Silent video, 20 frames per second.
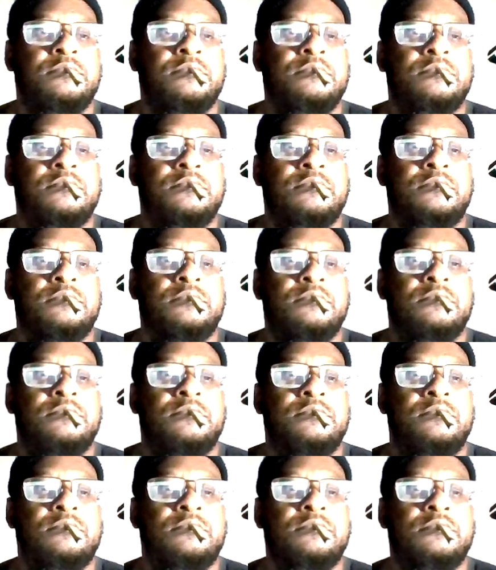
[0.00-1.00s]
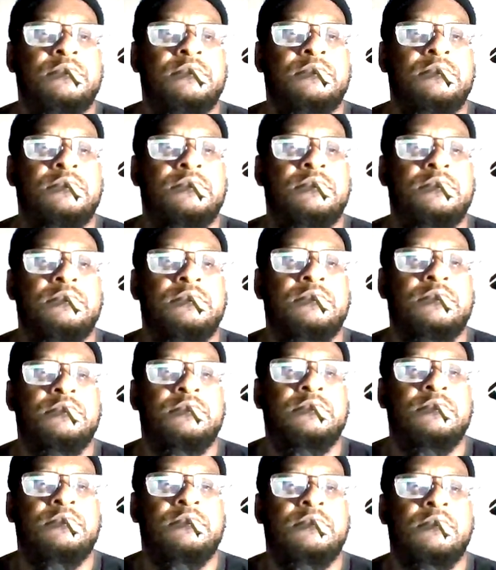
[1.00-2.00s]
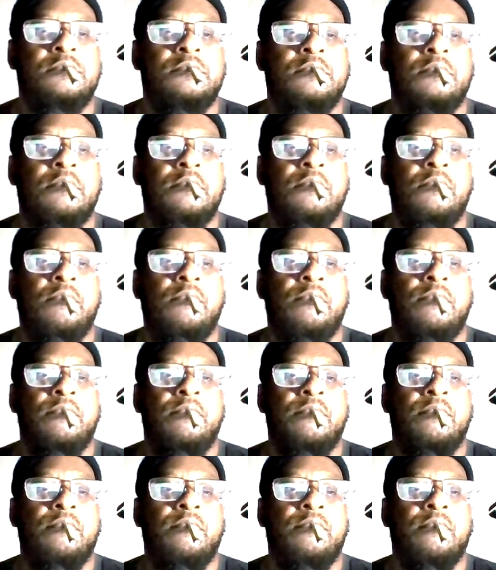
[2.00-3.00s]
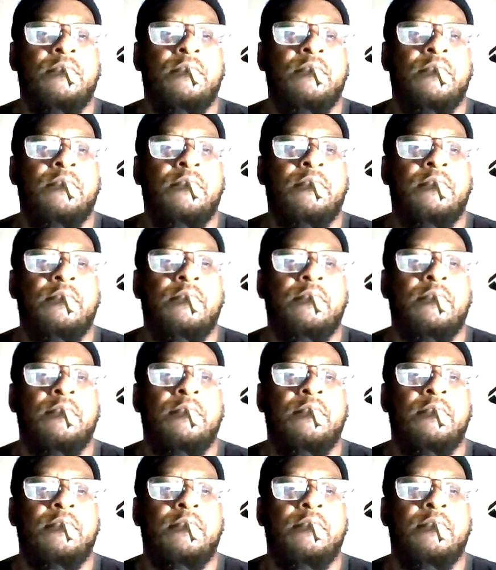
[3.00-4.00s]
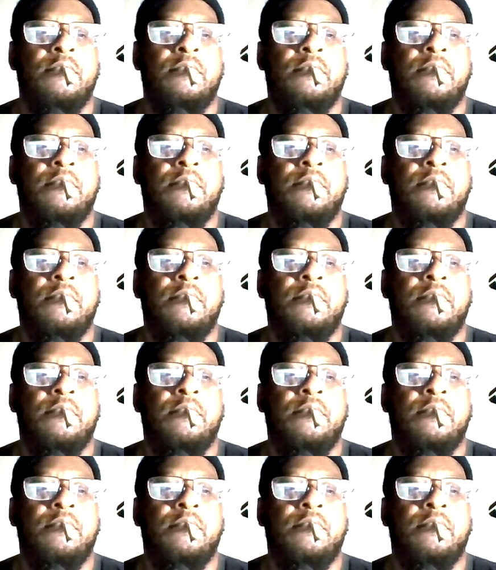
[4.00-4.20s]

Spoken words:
[no speech]